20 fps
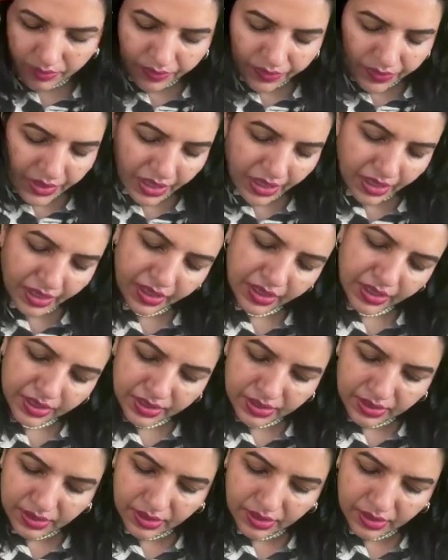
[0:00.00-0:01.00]
there
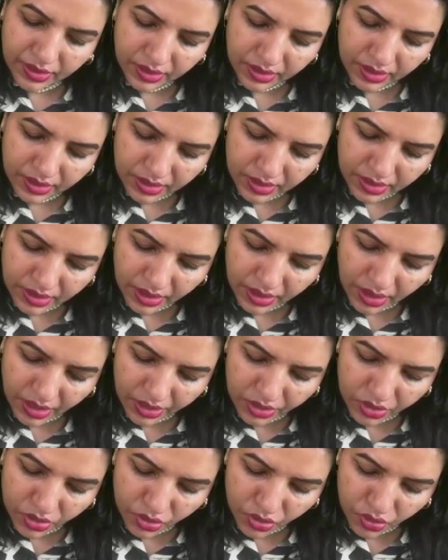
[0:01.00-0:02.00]
is a
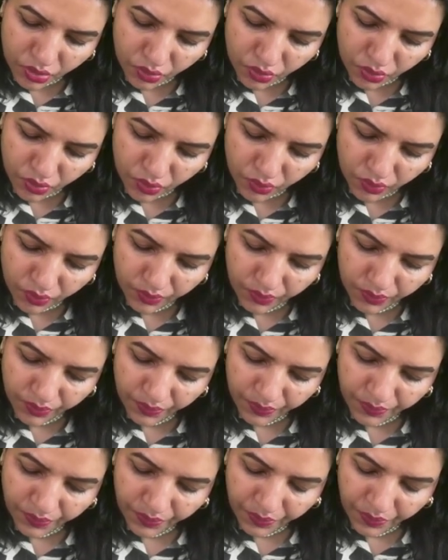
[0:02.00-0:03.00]
CH2,
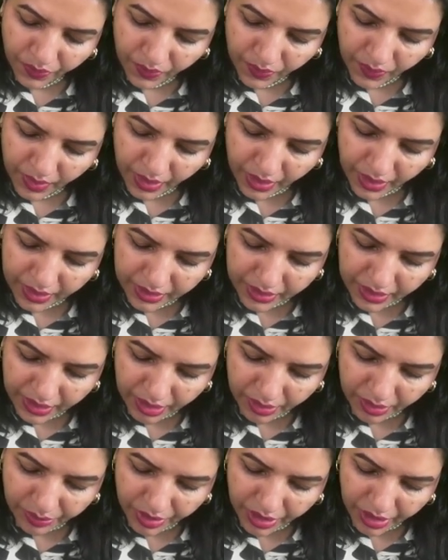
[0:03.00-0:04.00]
and
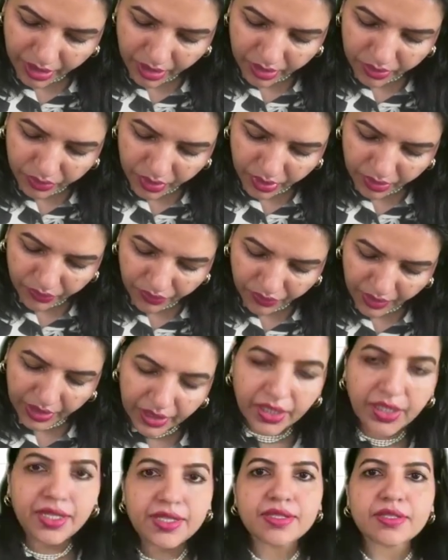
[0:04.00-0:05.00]
terminal you can
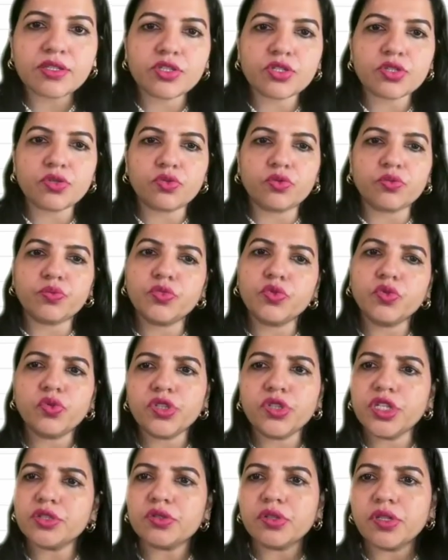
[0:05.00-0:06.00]
find an SH group. No
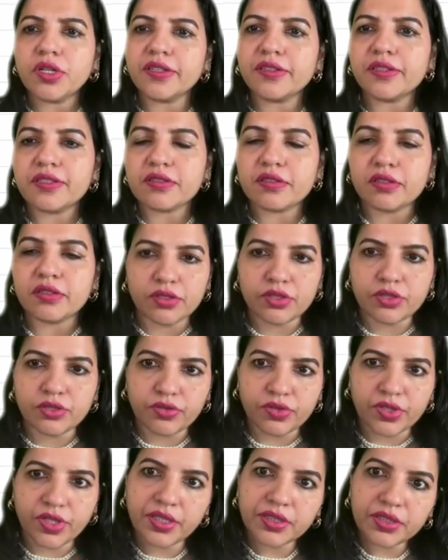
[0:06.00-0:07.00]
need to learn the structure,
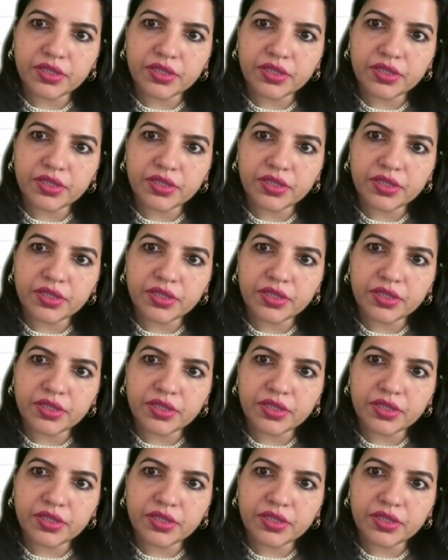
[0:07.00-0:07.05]
okay? I